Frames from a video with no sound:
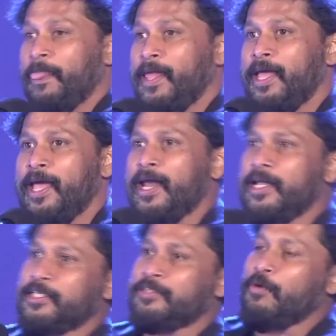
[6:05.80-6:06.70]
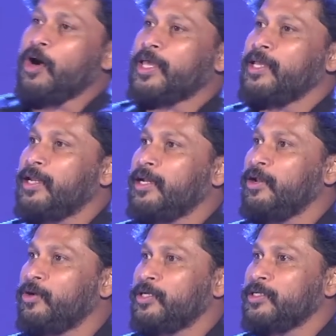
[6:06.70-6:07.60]
And I just walk in and
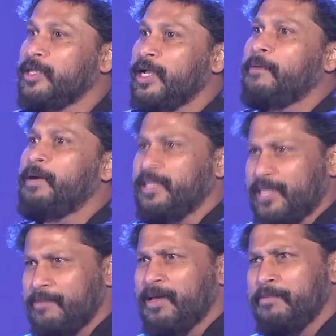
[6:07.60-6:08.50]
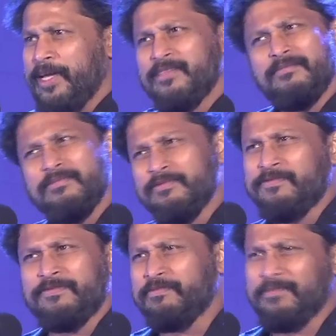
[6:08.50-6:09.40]
look. By the time I made
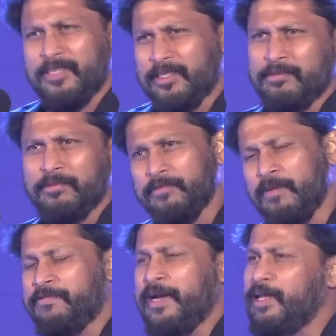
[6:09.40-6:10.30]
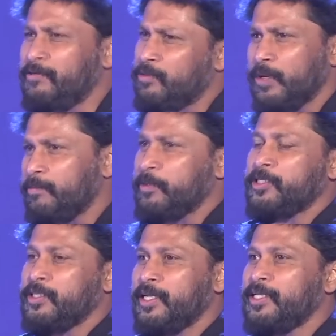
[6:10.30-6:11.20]
just a friendly with one
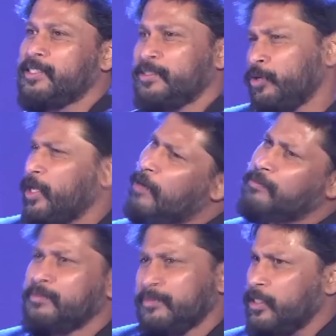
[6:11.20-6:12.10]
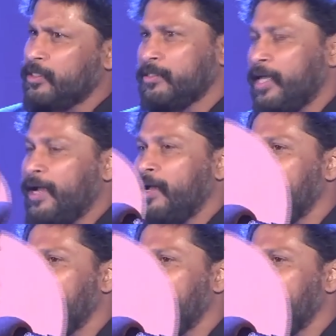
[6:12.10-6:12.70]
person, and he says, okay, come, just hang around. I